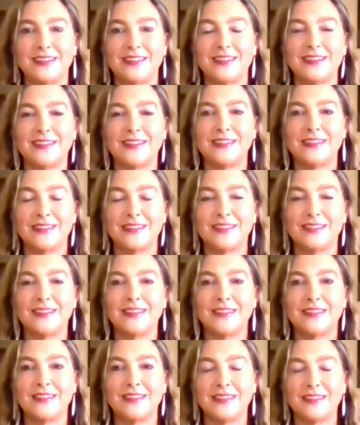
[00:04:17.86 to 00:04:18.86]

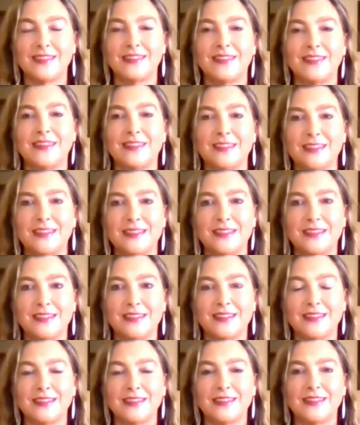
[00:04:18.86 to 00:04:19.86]

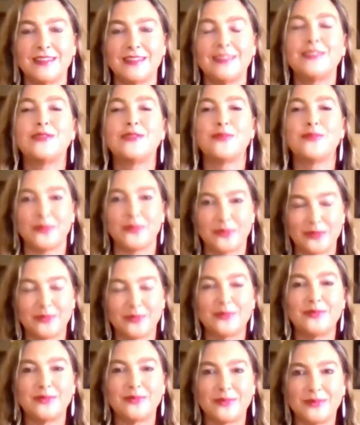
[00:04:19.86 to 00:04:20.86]

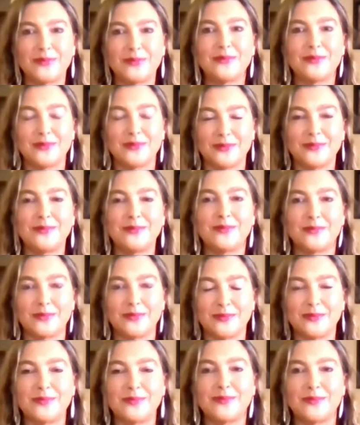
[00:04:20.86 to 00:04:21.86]

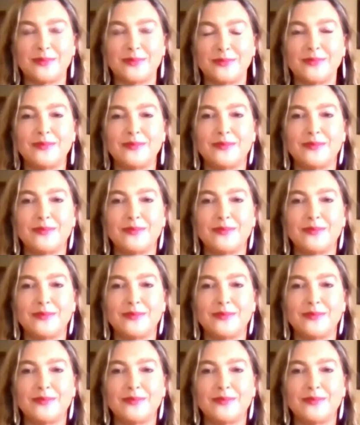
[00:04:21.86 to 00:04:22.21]
No words are spoken by the person on screen.